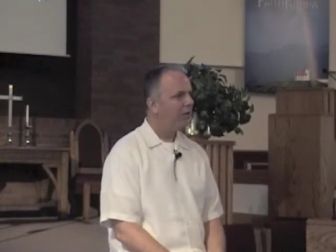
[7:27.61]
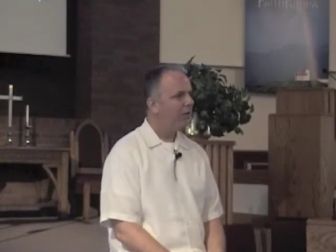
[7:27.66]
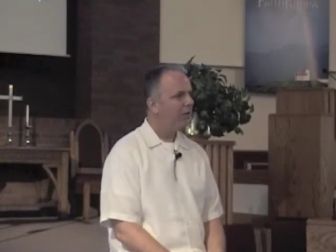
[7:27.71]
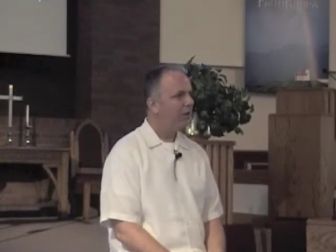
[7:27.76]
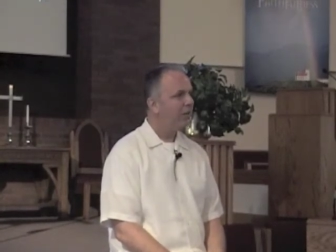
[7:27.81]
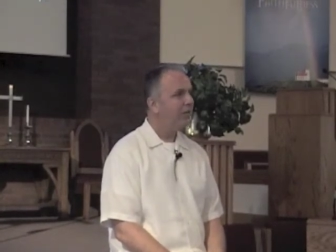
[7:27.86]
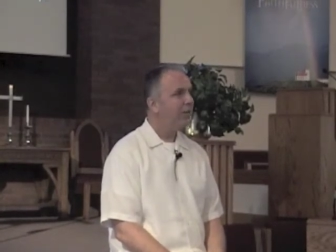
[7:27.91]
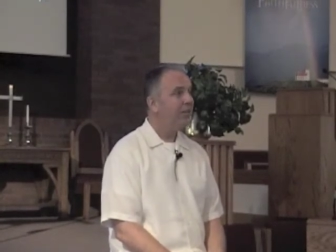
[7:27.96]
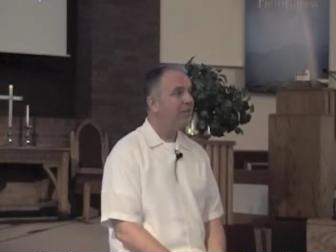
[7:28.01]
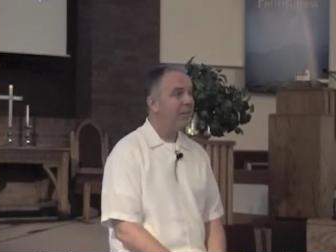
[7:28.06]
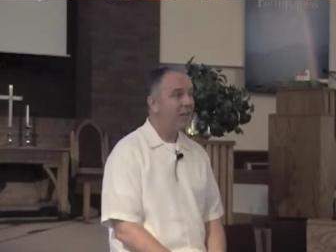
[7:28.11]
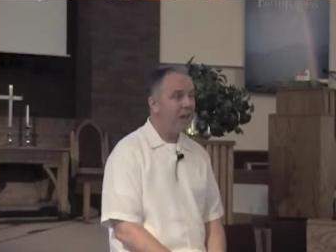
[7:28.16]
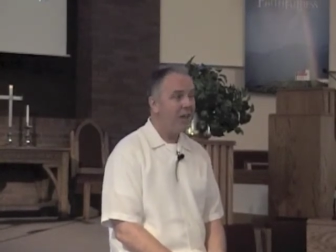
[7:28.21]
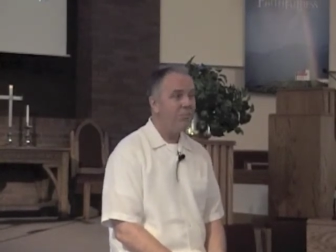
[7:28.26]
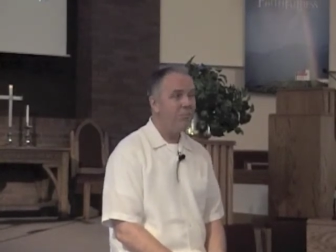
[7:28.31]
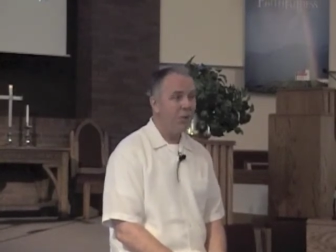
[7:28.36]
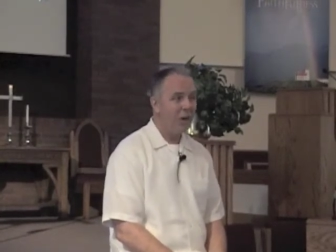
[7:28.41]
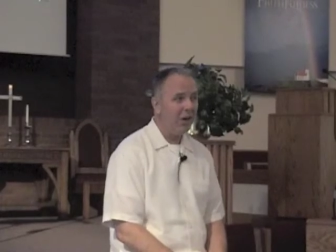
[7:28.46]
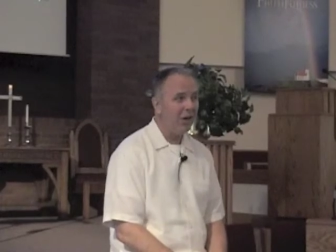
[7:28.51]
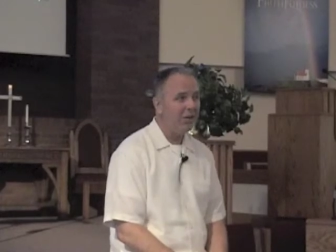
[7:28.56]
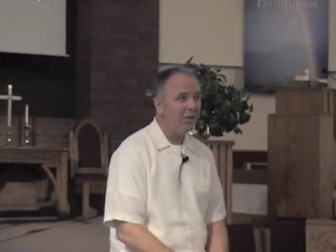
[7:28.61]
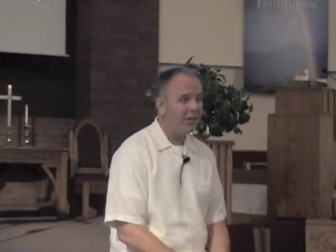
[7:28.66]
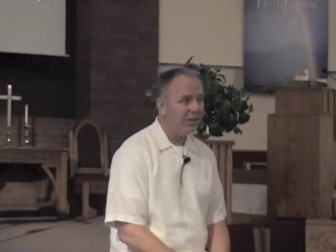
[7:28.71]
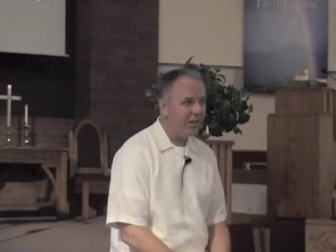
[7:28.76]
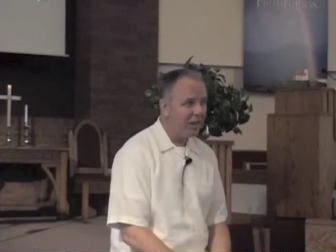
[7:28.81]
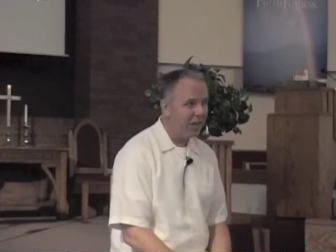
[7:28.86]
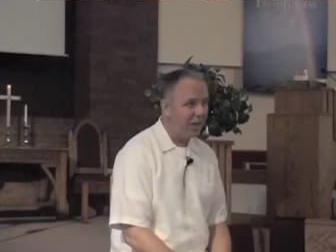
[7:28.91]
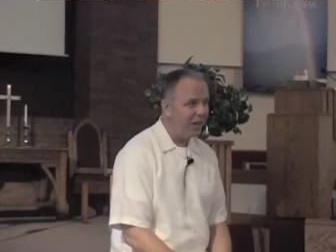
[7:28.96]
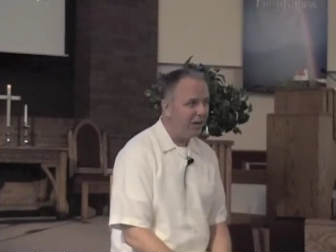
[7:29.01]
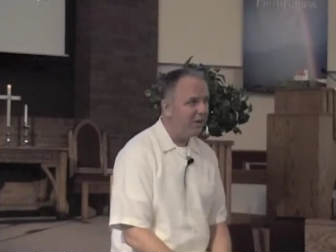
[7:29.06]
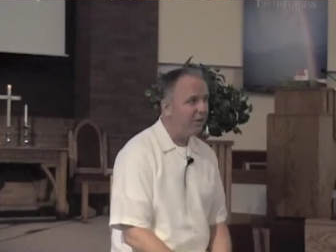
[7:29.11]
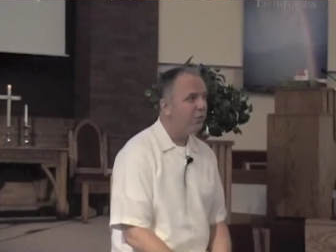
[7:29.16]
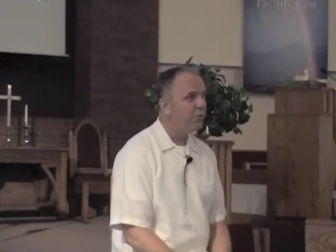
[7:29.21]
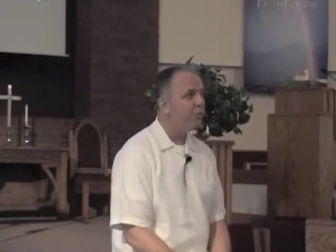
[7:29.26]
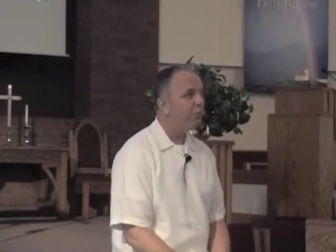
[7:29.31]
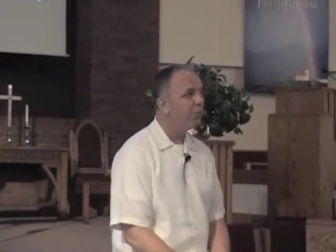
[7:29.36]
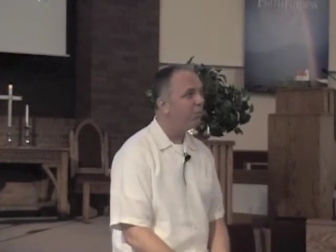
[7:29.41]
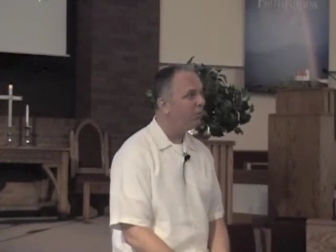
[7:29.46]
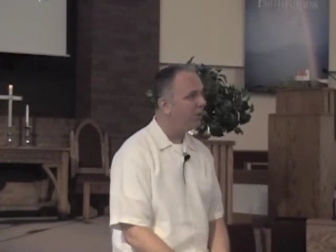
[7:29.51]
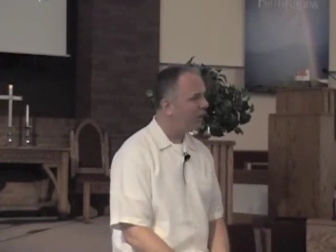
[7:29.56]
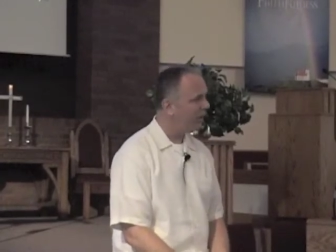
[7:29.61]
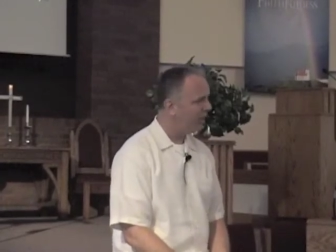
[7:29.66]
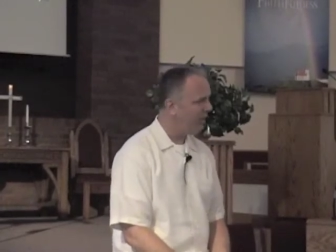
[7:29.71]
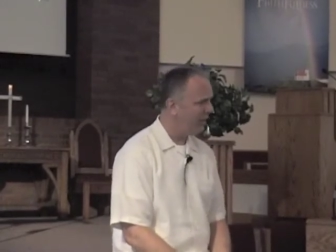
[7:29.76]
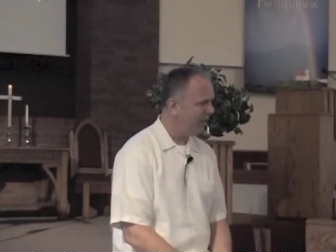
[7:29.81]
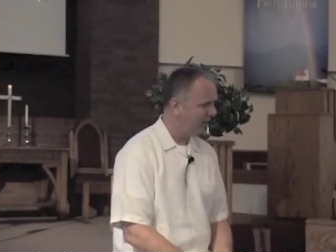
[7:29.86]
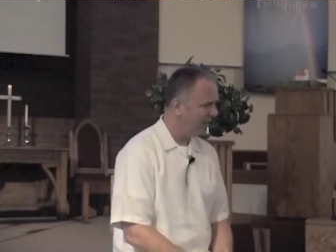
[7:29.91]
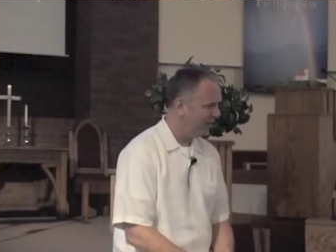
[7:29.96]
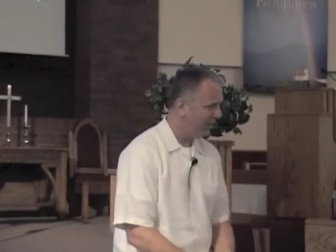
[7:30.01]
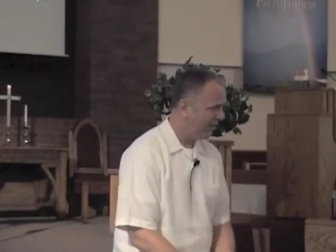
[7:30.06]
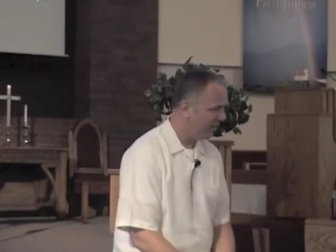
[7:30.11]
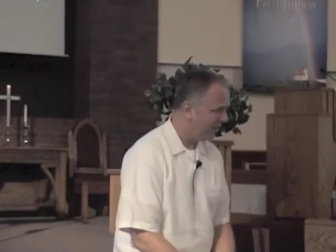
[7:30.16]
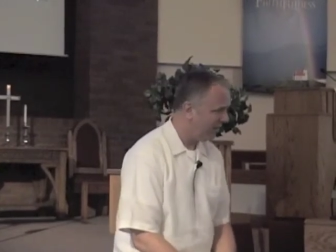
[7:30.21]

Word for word: Let the dead bury the dead? Really?